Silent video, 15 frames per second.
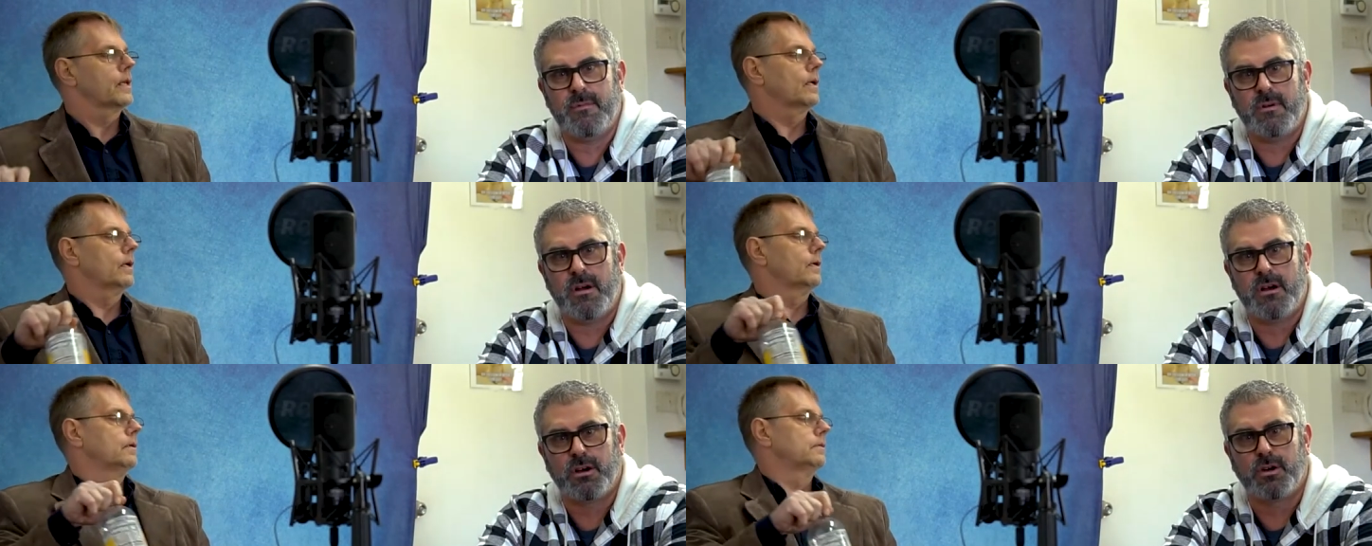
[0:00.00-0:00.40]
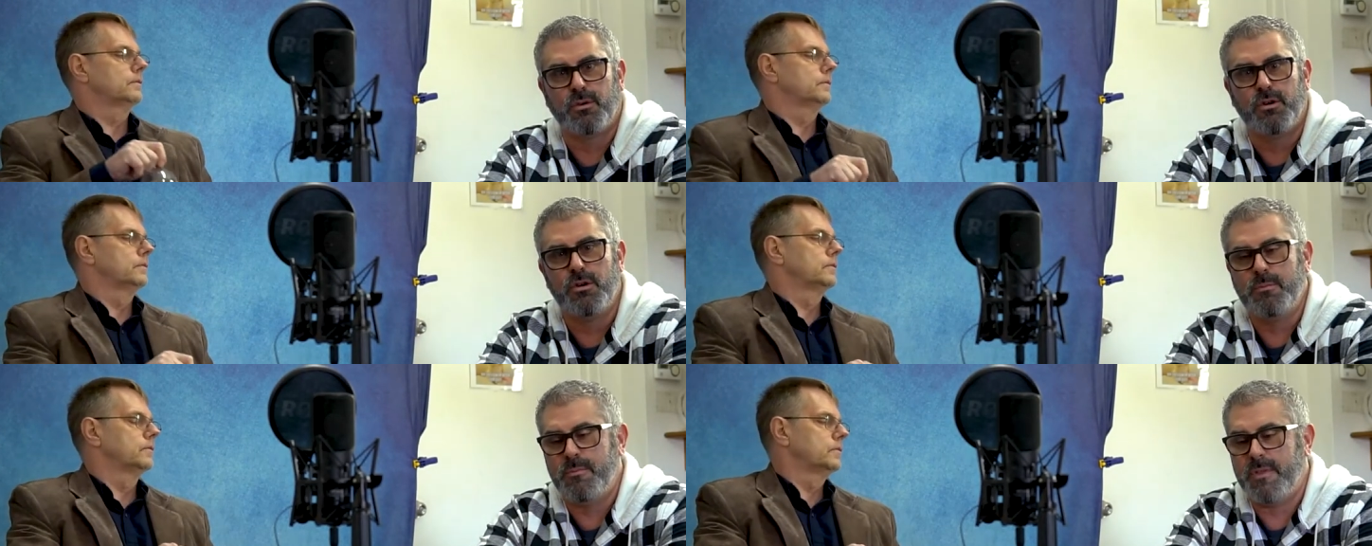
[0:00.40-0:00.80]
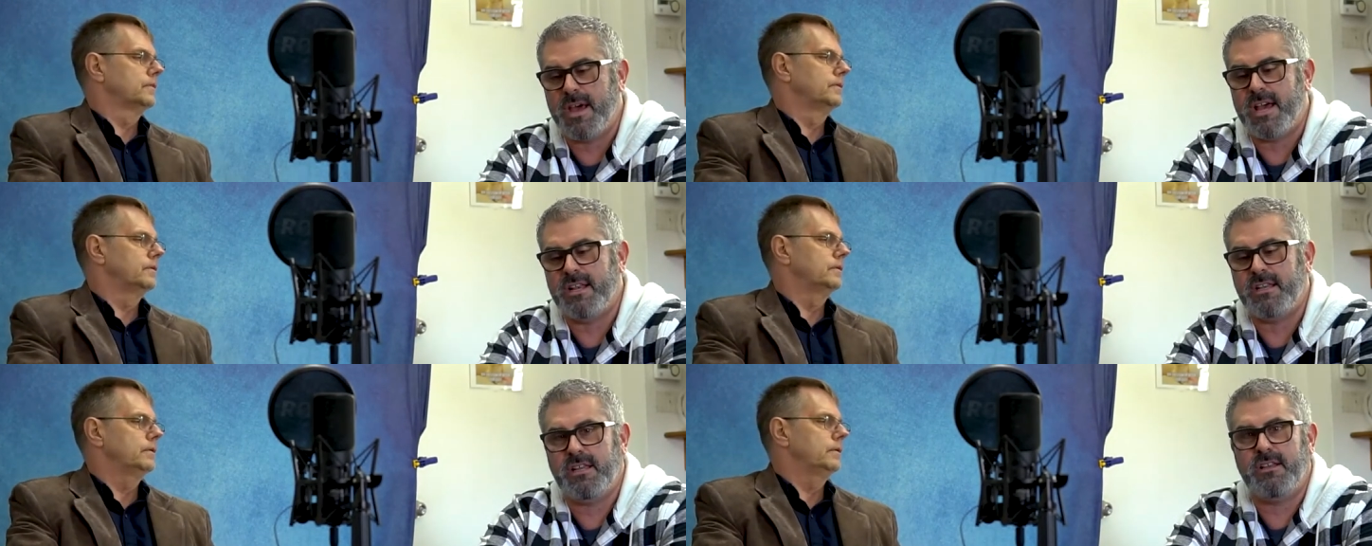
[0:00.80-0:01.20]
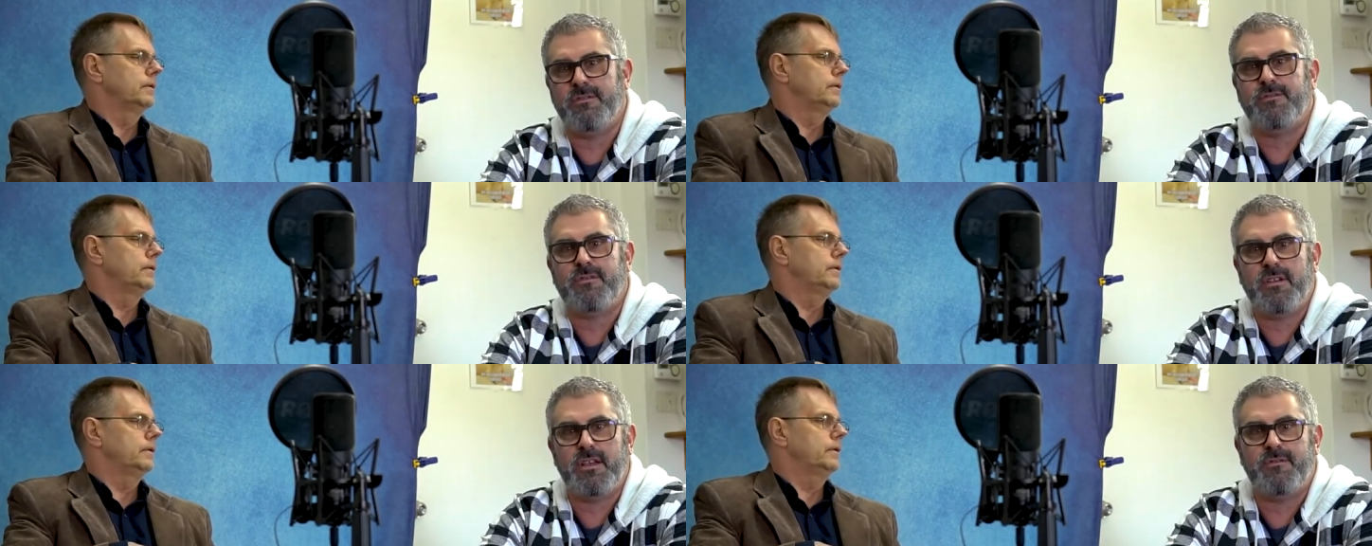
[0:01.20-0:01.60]
Speaker 1: our group, that
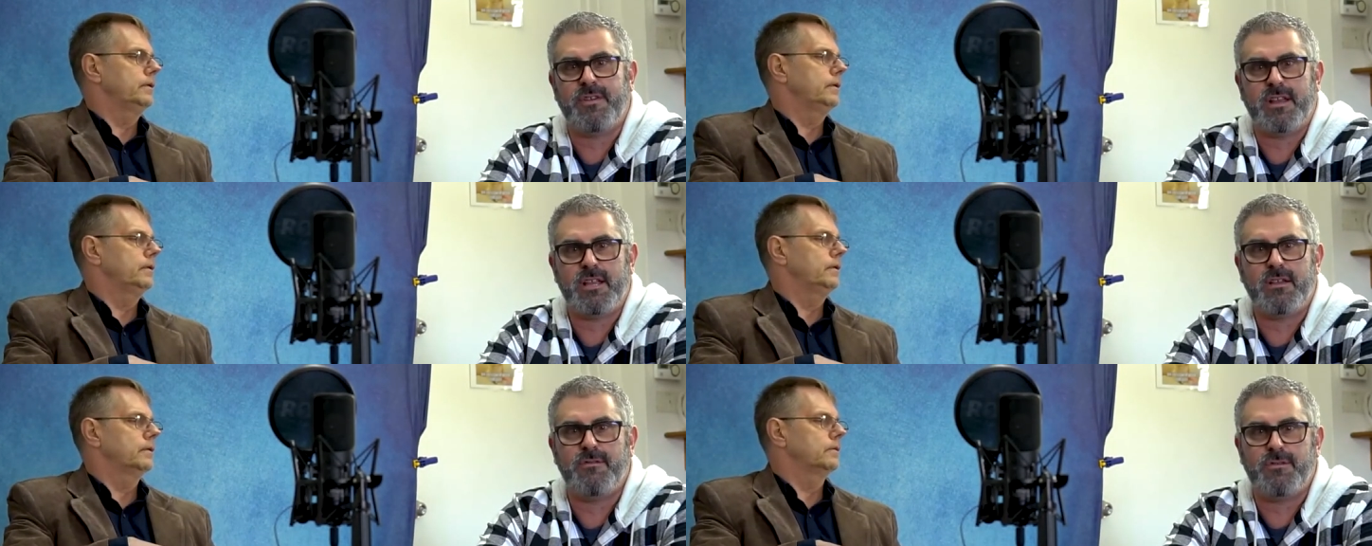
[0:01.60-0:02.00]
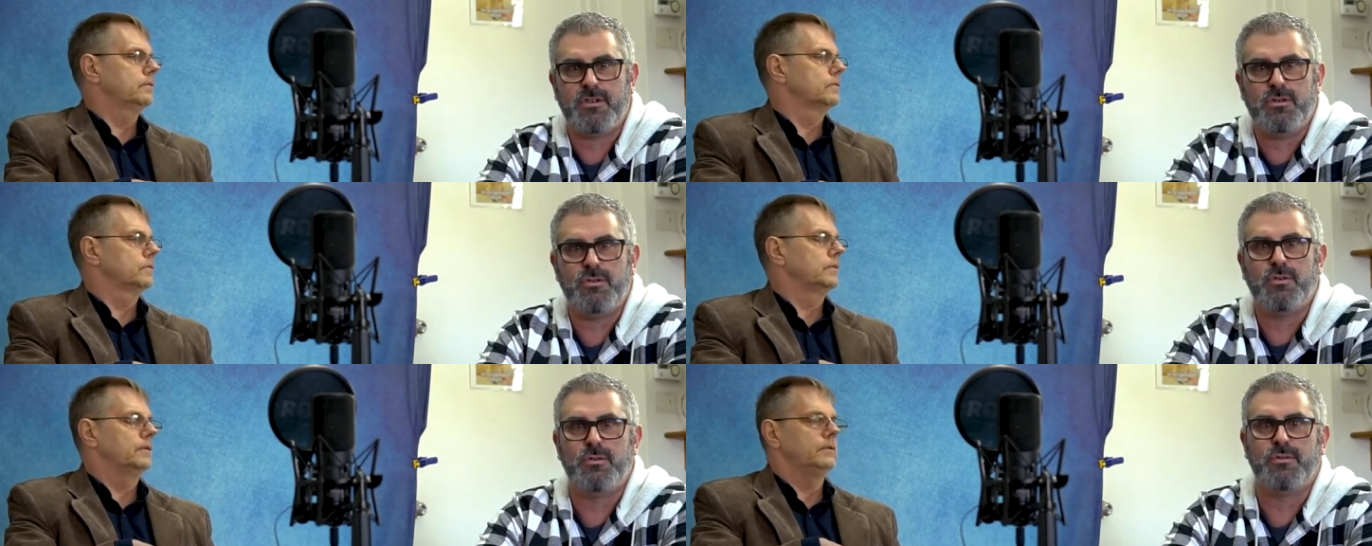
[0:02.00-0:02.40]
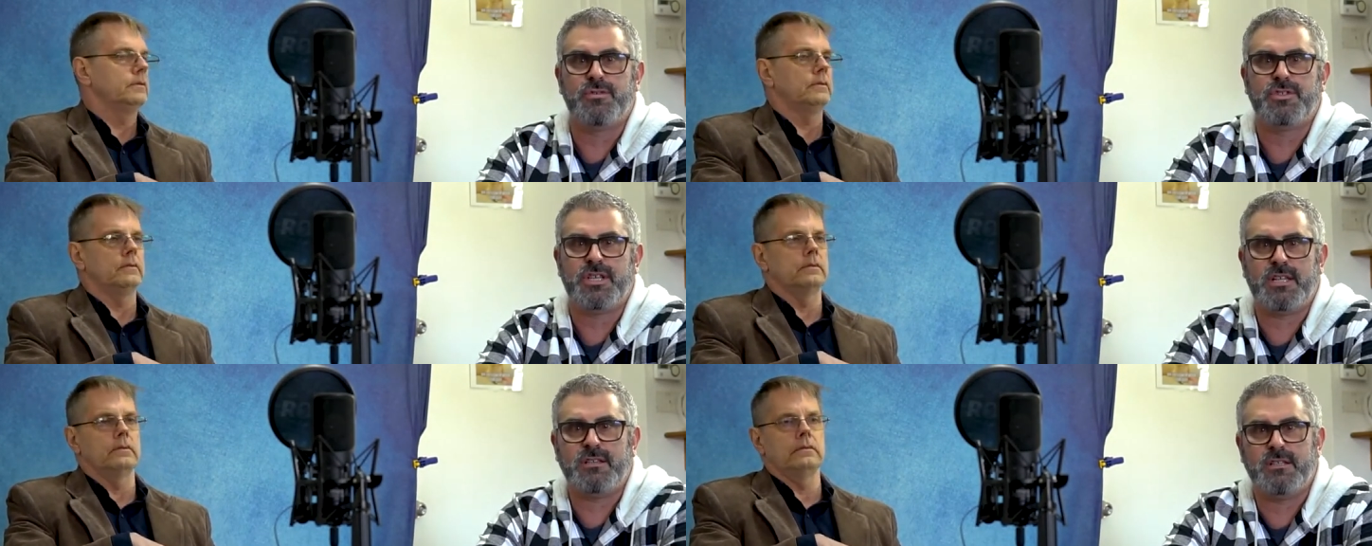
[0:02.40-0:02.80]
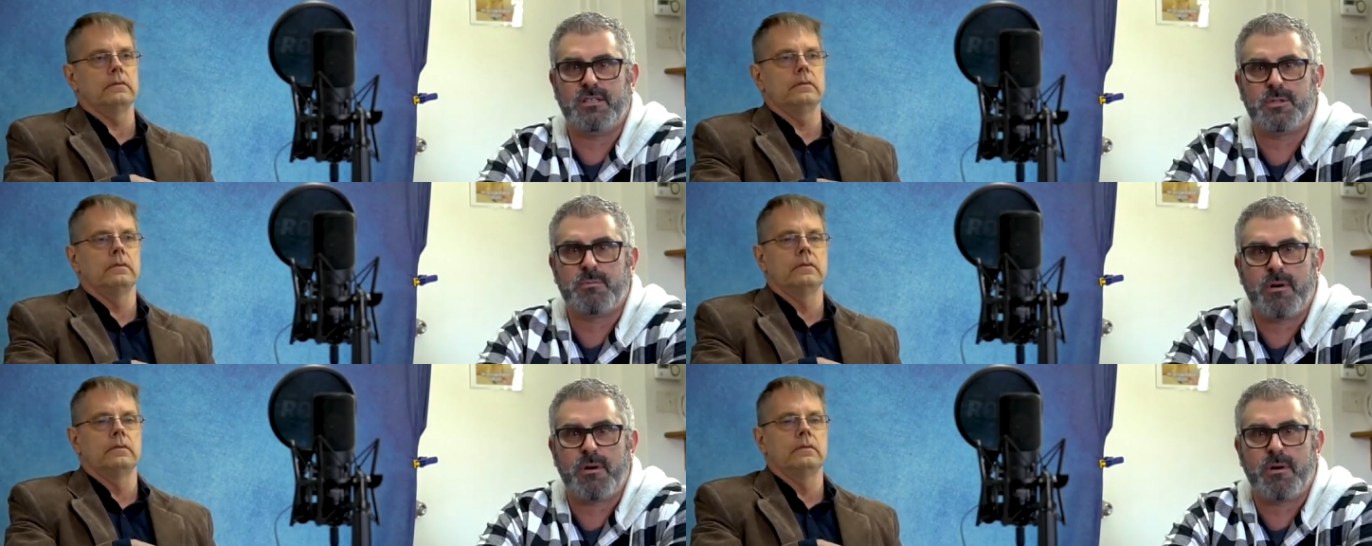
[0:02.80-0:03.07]
if if any of you who've seen this